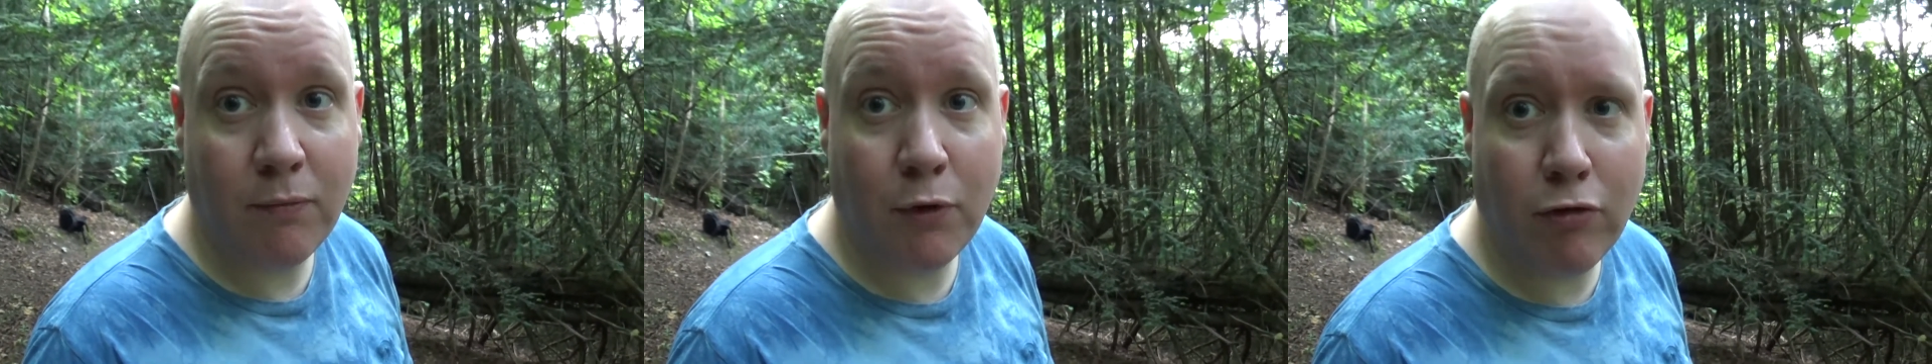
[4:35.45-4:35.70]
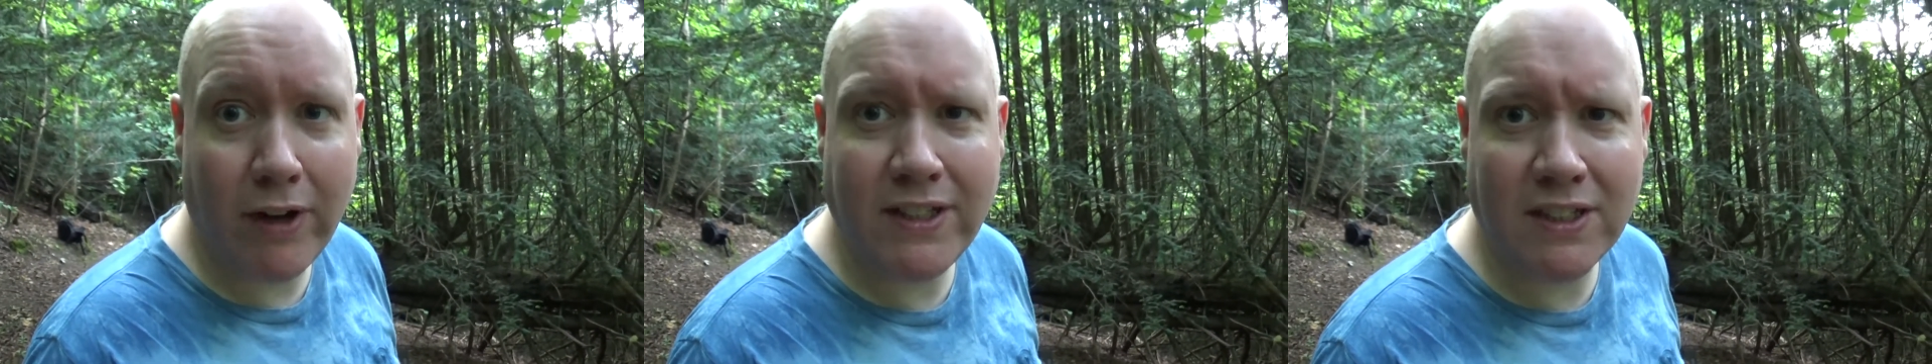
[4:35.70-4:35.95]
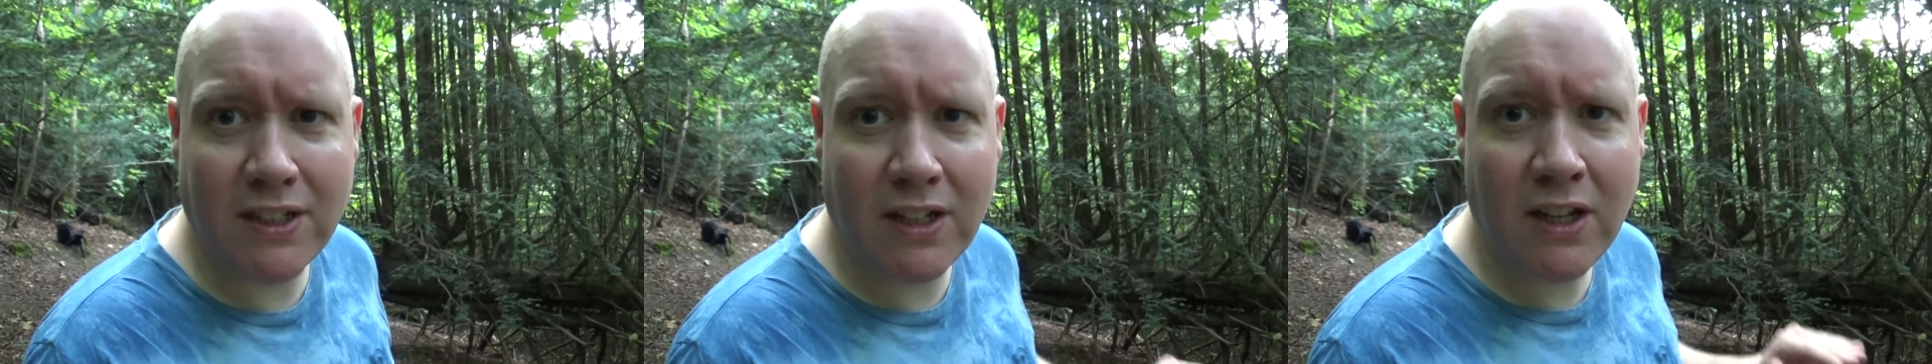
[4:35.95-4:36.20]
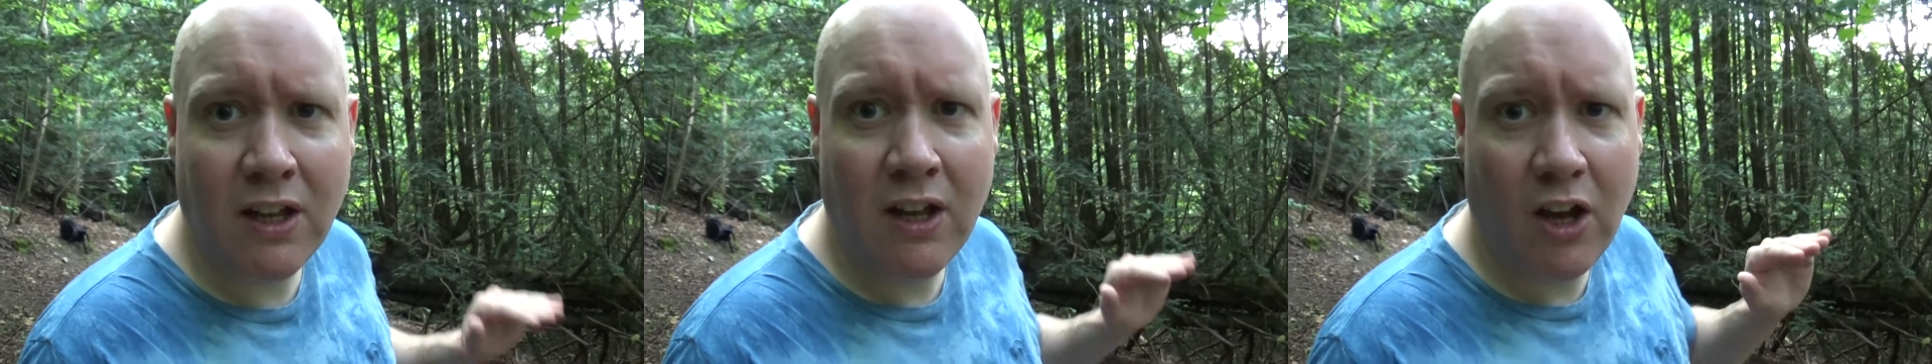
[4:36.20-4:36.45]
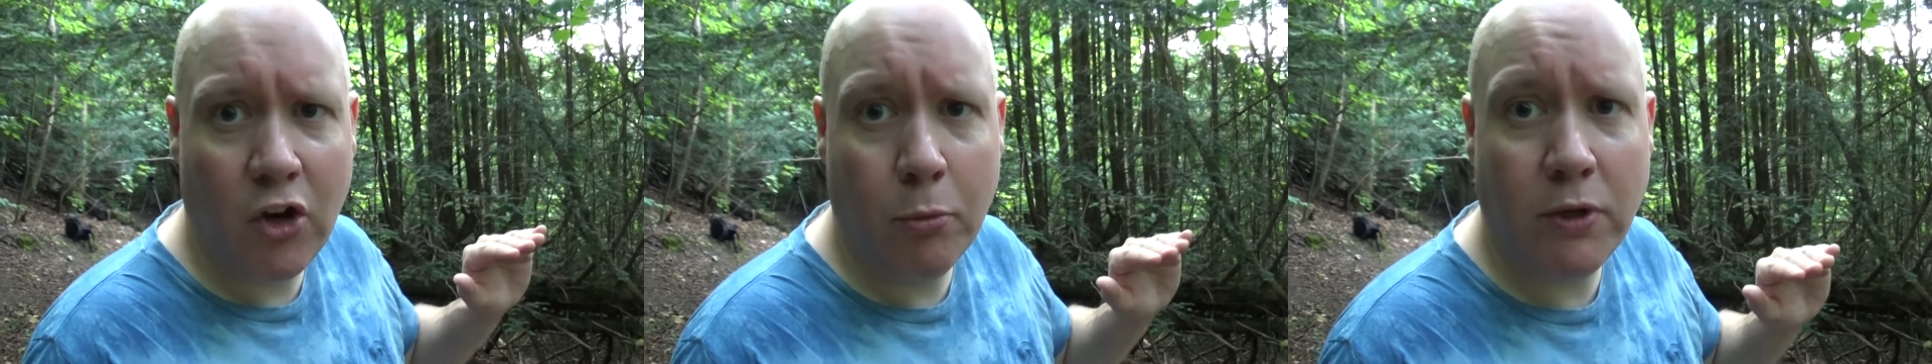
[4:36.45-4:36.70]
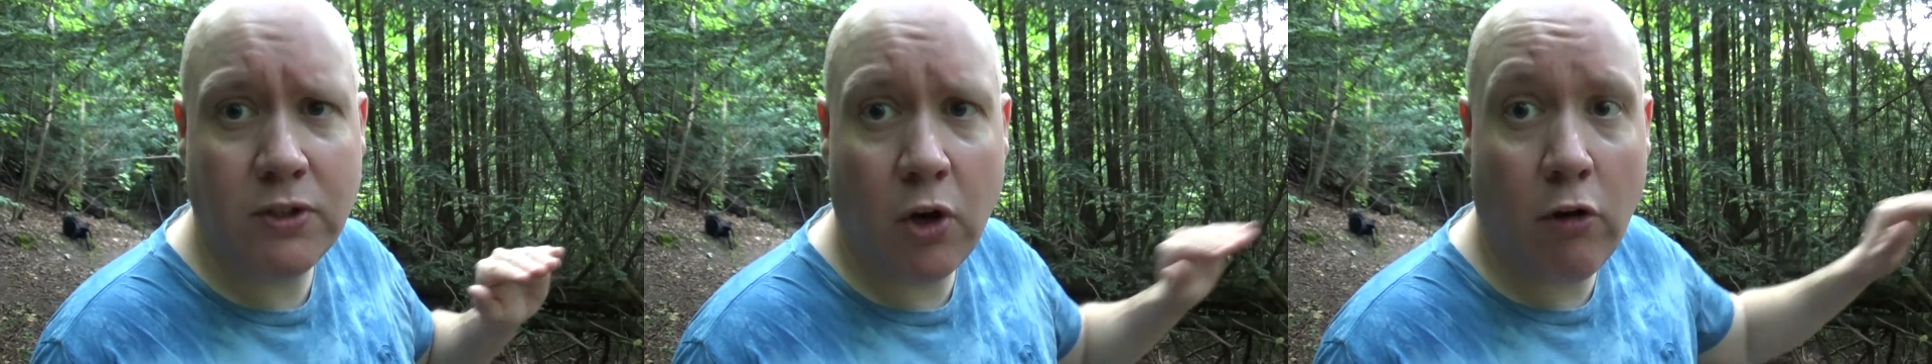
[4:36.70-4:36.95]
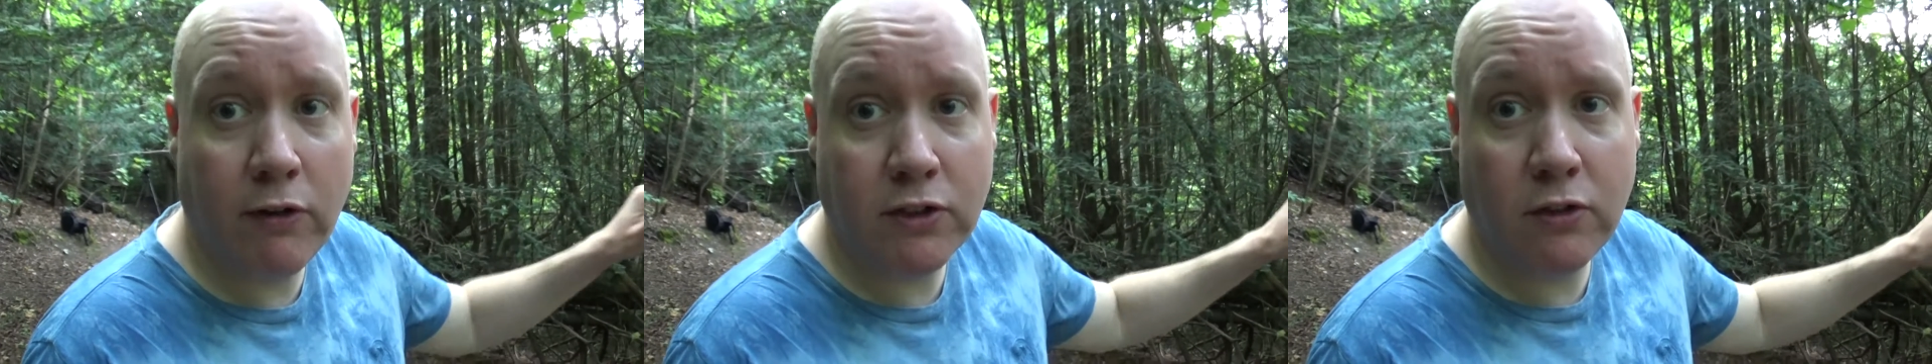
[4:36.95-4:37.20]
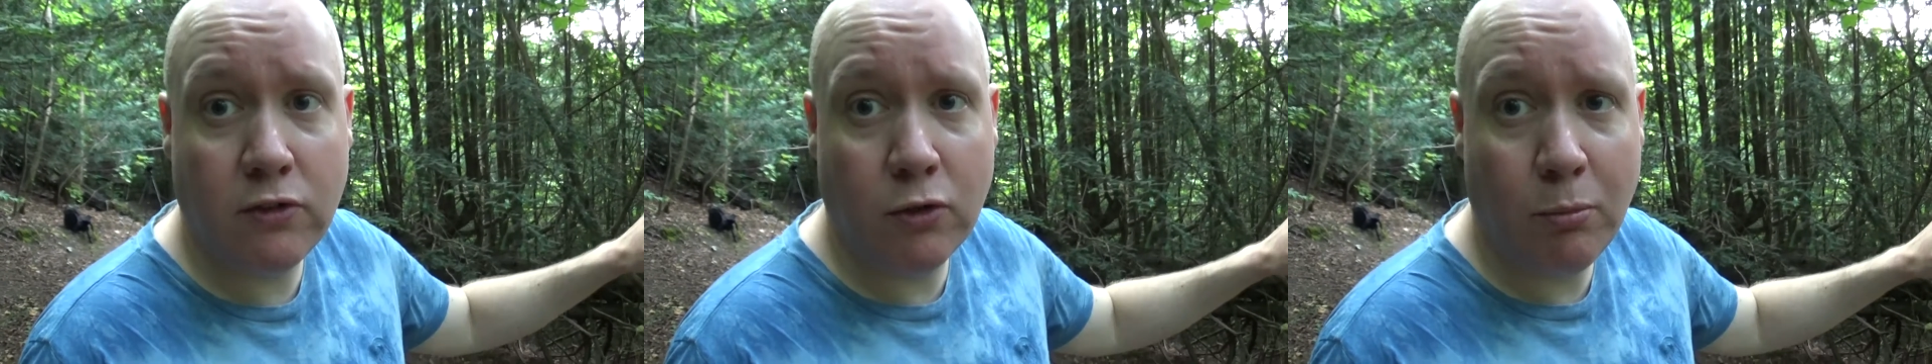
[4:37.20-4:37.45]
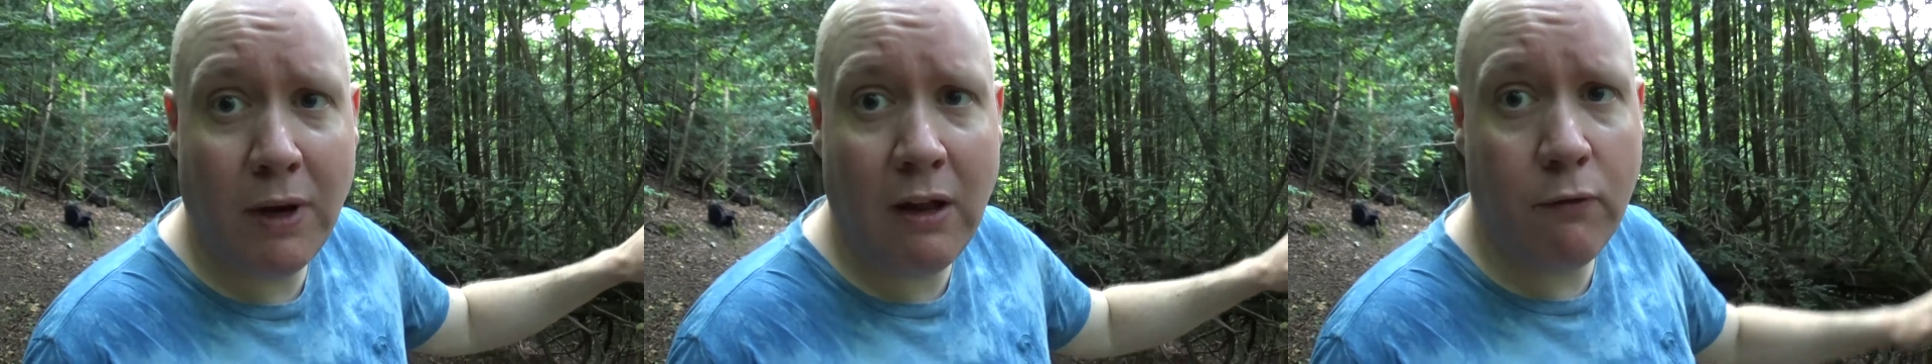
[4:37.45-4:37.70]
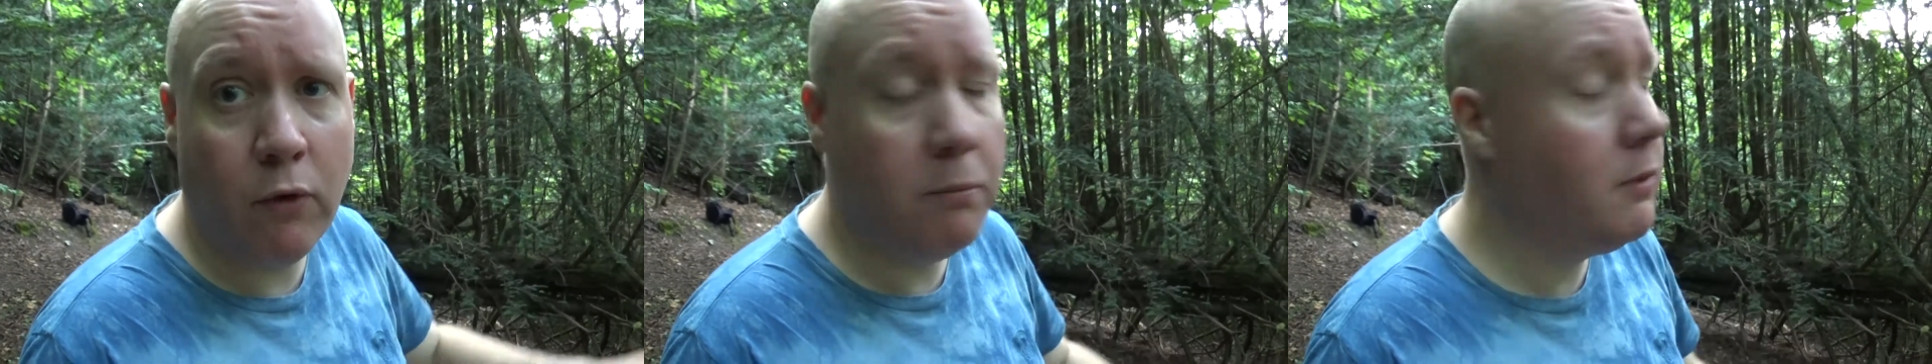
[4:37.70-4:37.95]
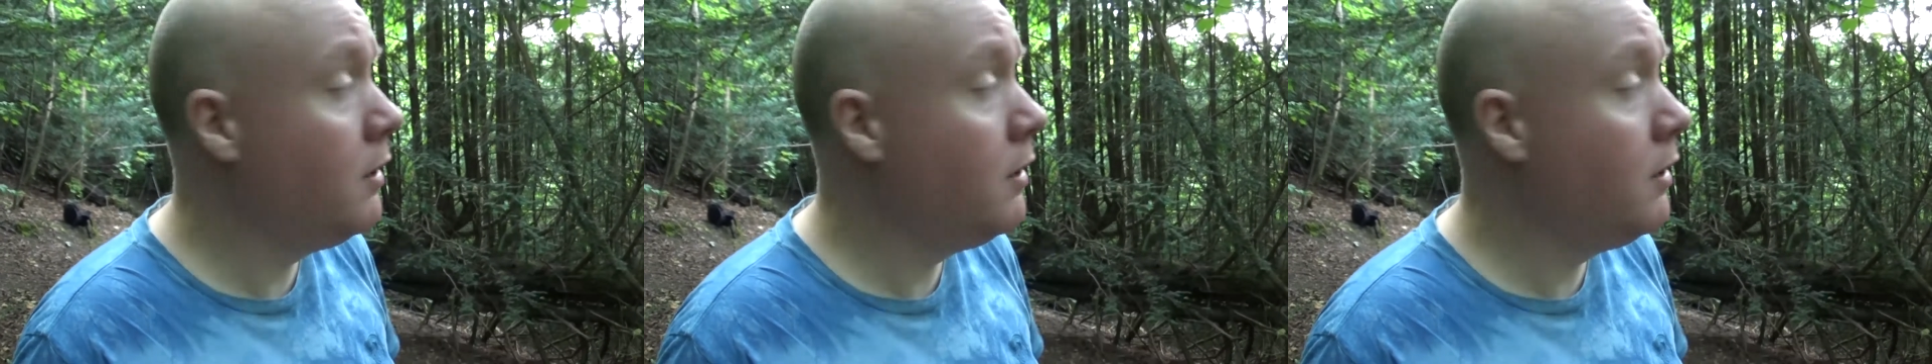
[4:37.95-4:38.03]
created an almost horizontal platform.